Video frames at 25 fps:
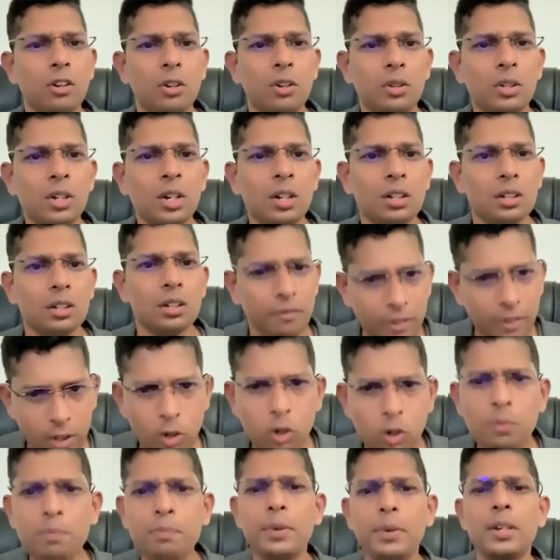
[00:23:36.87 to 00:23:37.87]
No, the
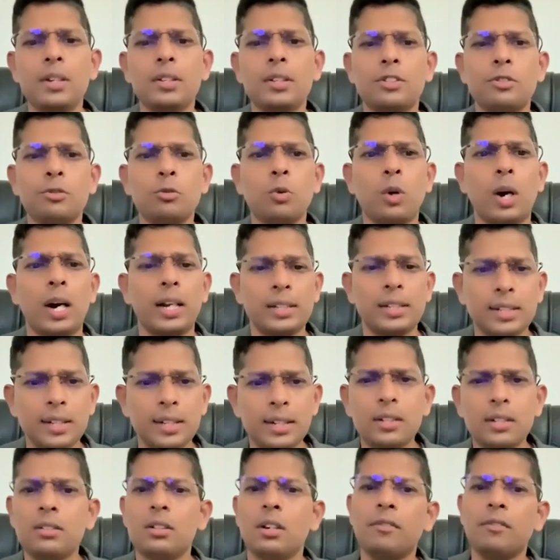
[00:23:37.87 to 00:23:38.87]
VOPs you
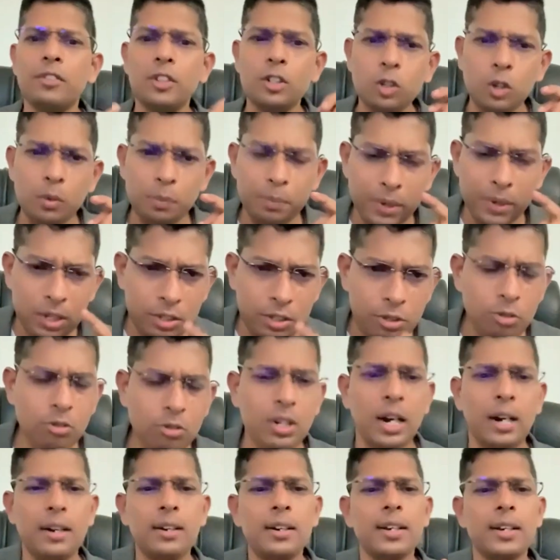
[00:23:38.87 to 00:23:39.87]
attend, the VOPs
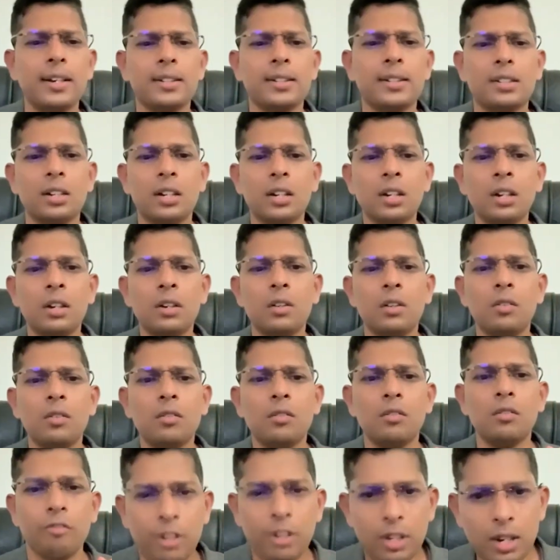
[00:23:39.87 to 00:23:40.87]
you conduct,
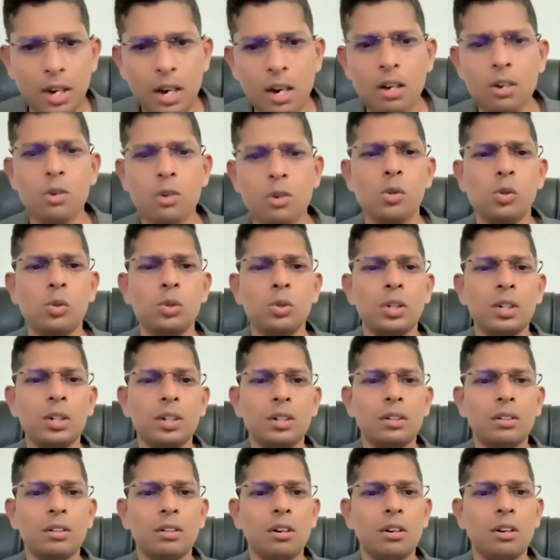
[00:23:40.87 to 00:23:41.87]
VRO
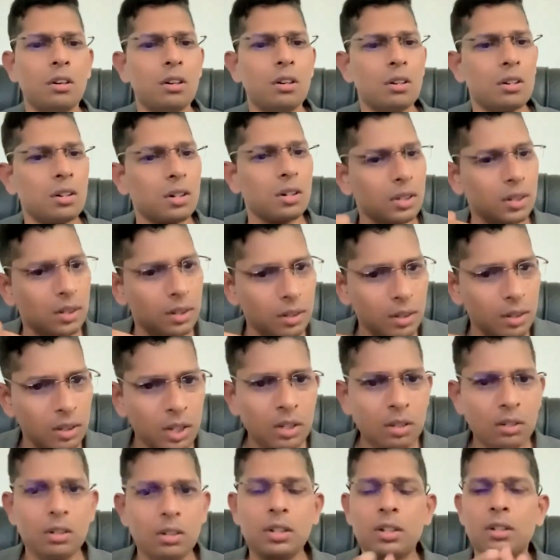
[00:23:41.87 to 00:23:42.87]
or
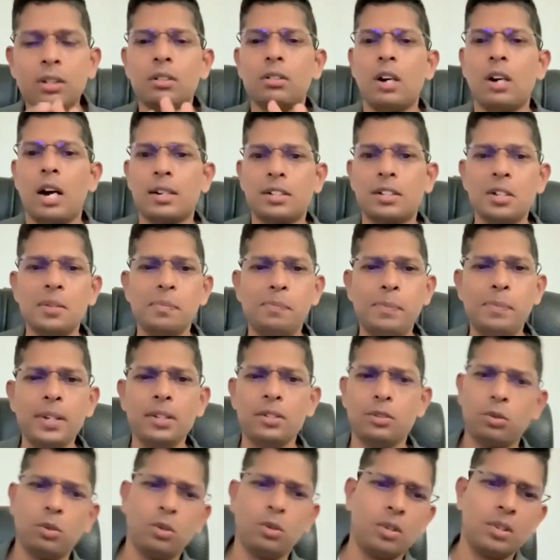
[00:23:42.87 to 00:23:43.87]

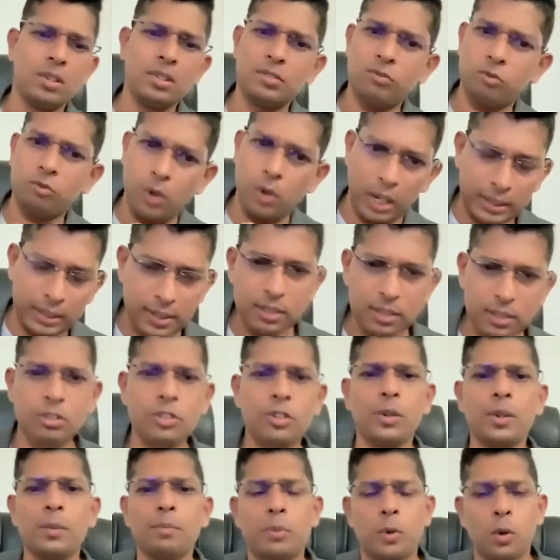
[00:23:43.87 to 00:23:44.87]
RTPs or other
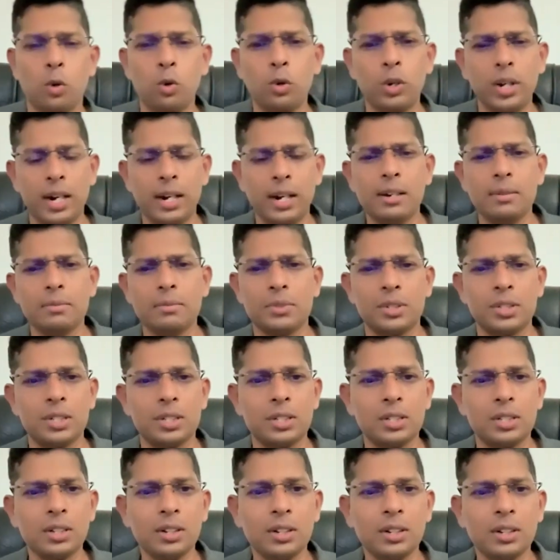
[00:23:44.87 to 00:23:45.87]

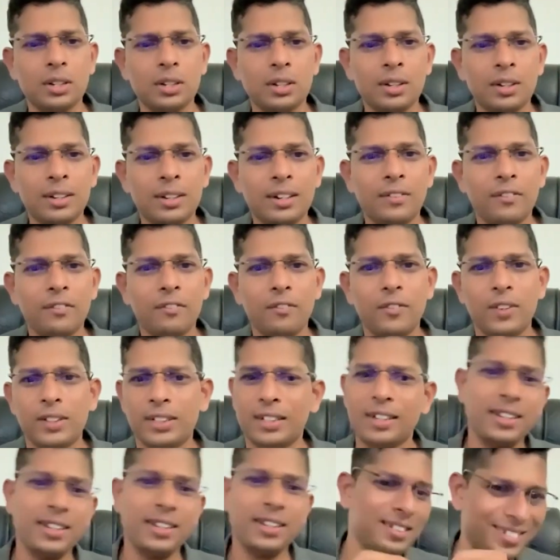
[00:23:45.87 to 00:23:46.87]
programs,
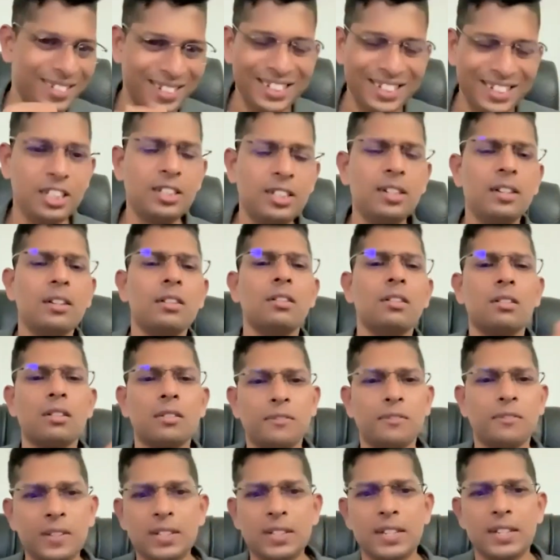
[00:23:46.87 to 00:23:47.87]
whether it is digital
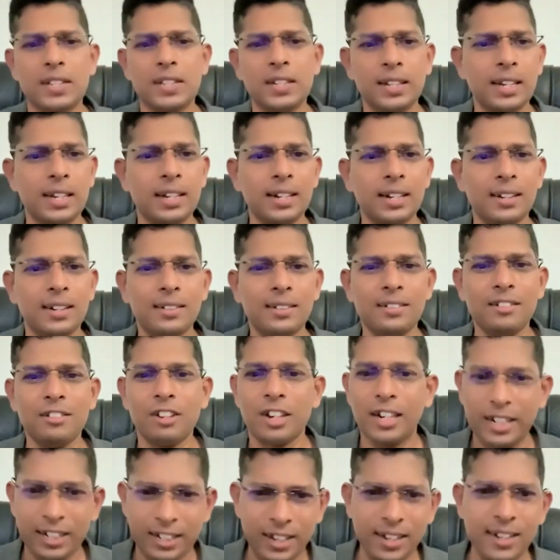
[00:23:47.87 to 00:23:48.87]
or physical,
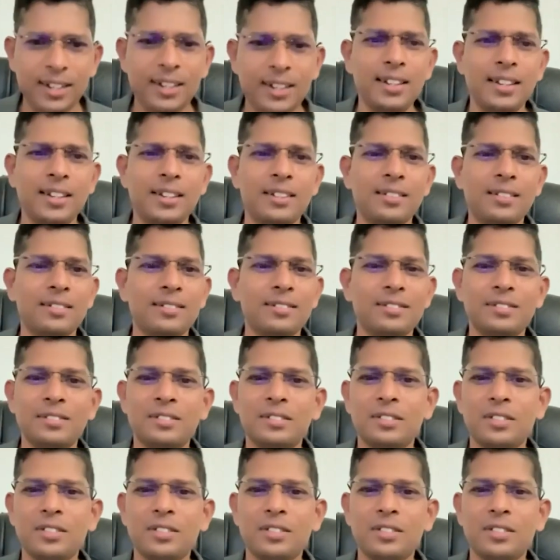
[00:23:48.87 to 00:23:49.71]
retailing,